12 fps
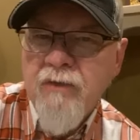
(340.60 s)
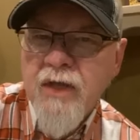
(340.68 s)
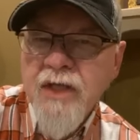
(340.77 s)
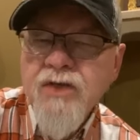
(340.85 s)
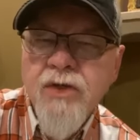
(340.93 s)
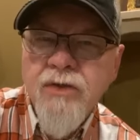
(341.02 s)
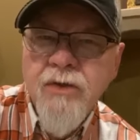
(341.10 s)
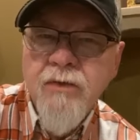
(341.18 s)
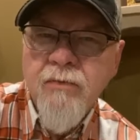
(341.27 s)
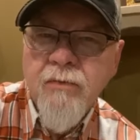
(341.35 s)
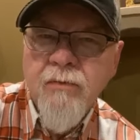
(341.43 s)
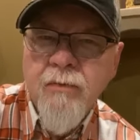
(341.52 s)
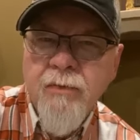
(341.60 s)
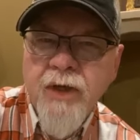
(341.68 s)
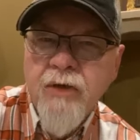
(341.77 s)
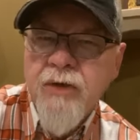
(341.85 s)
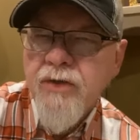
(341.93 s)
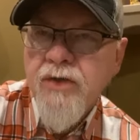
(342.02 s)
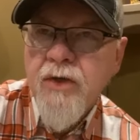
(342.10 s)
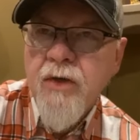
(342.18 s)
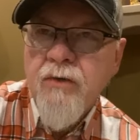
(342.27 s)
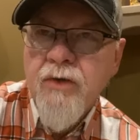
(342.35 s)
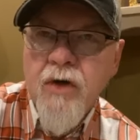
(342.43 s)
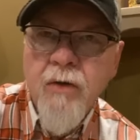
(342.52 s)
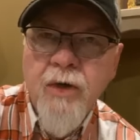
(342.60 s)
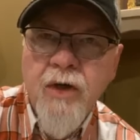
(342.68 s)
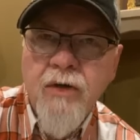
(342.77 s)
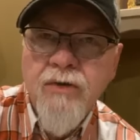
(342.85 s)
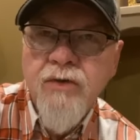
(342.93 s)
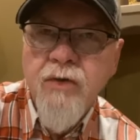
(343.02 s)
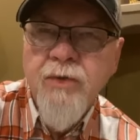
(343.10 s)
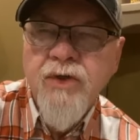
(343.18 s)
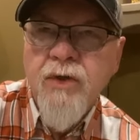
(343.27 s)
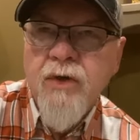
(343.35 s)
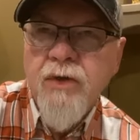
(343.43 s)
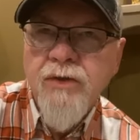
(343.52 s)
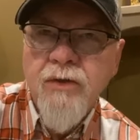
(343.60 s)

engines builders, you know, turbos, supercharged.